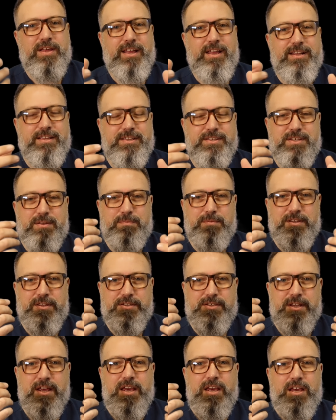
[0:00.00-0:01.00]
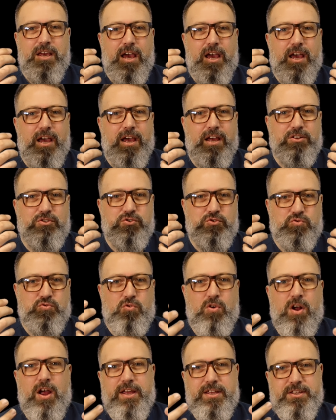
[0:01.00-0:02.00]
getting some of this uh,
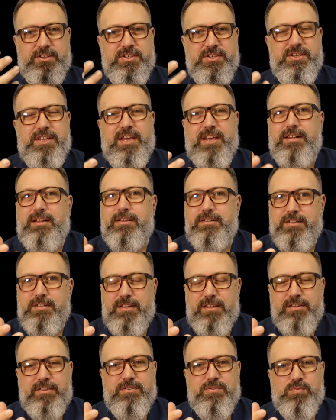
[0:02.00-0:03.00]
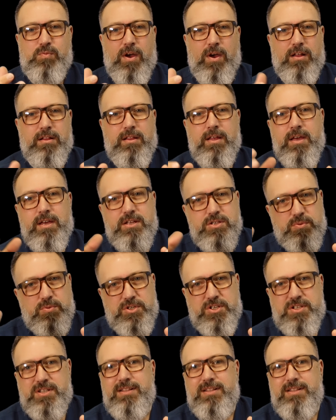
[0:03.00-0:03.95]
dry skin underneath as well. So we're just